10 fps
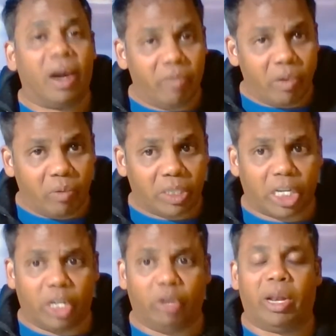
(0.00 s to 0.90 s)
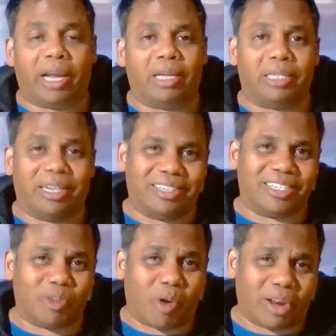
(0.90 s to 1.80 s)
we will tell you. Like I said, this
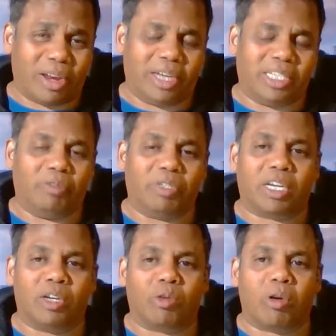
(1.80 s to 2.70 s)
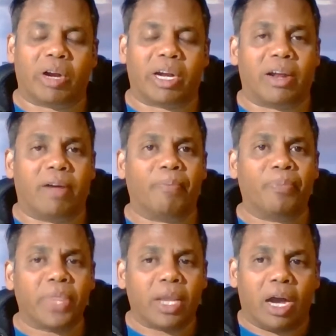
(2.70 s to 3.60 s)
is not in AJV's control right now.
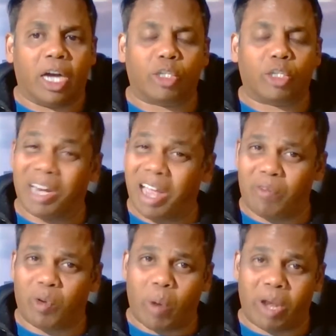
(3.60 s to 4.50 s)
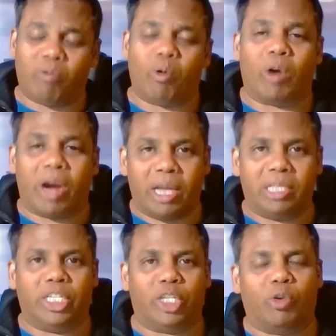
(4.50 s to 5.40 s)
So we'll have to wait for
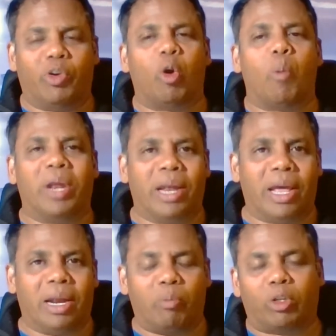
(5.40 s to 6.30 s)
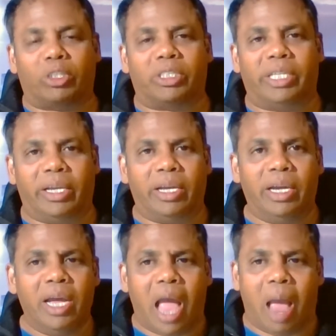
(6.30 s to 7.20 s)
INZ to reopen and process the
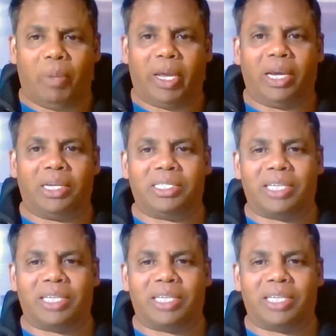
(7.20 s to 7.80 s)
applications